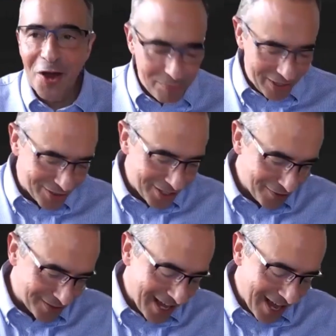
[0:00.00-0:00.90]
copious
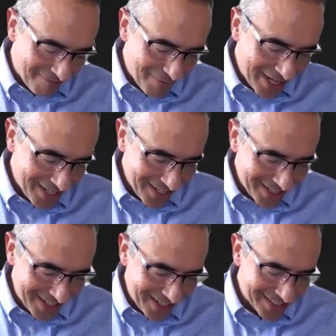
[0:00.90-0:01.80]
notes that I've made
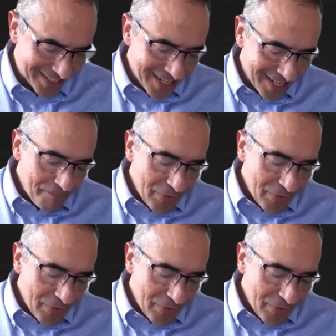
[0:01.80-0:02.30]
here, Dinny, is